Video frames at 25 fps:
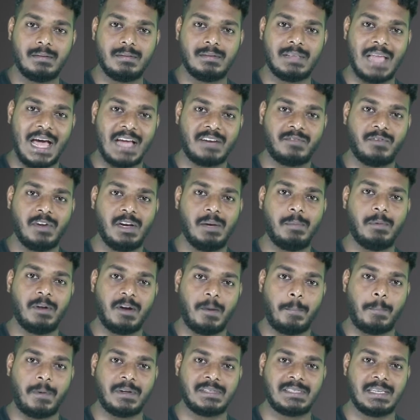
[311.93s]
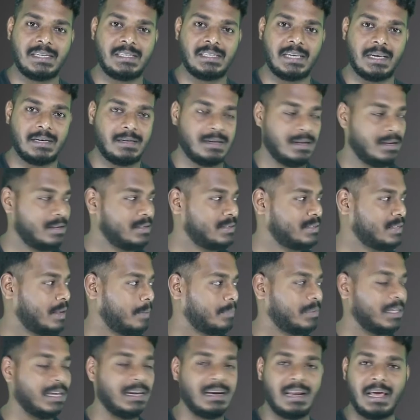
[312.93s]
That will be represented
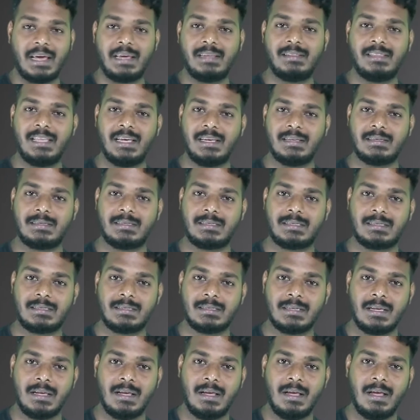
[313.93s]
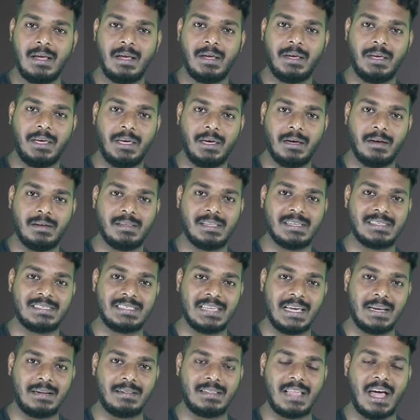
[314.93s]
something like this. Here the
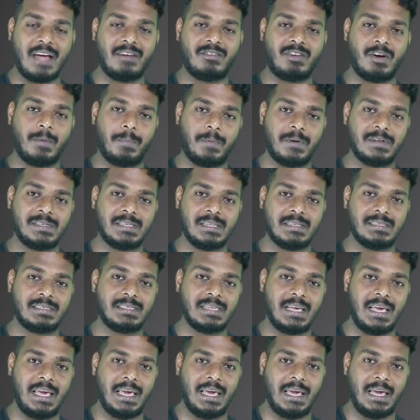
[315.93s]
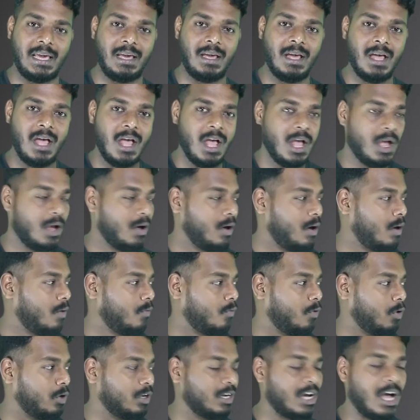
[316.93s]
set that represents A
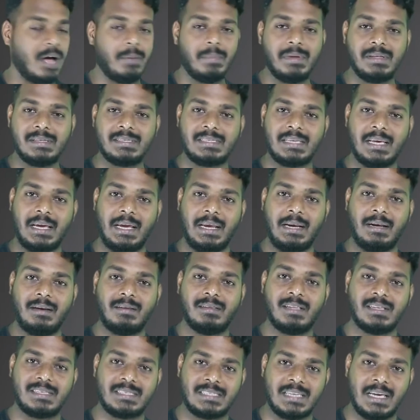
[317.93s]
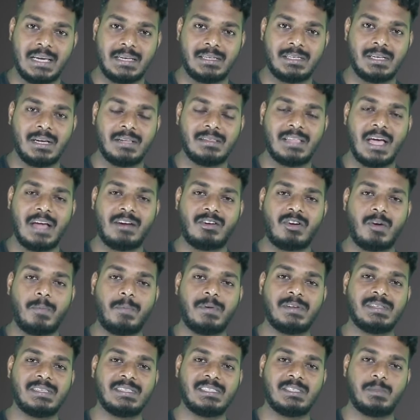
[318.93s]
would come inside the set that
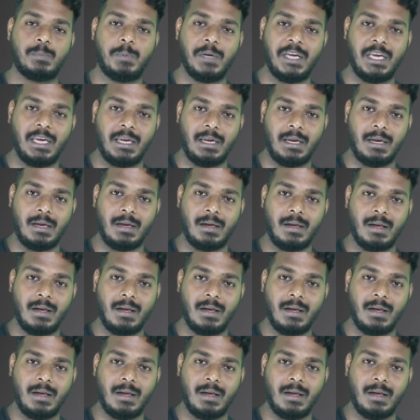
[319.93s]
represents B,